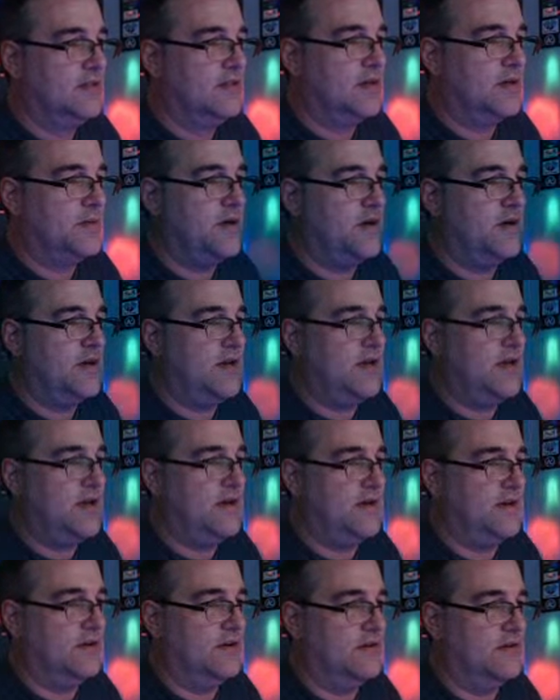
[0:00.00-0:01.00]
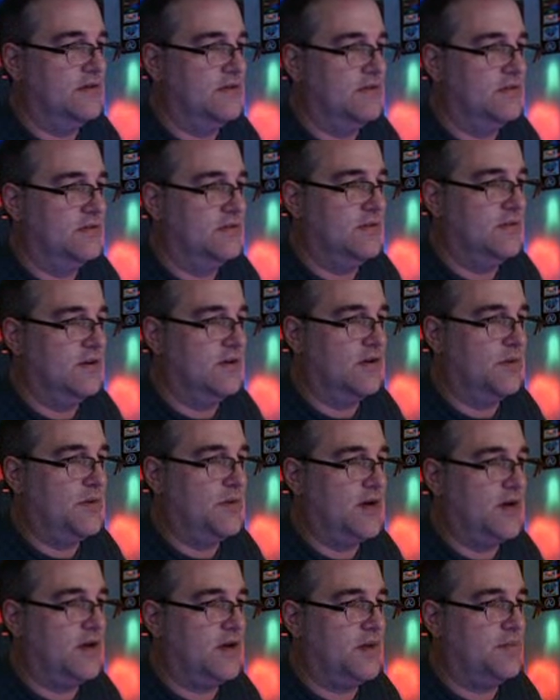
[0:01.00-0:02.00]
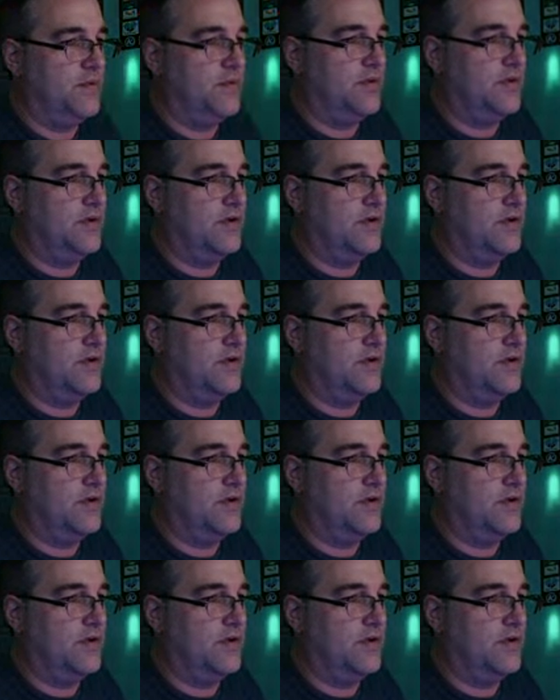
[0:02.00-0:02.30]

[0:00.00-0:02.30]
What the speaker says: Come on down here. I'll go back up with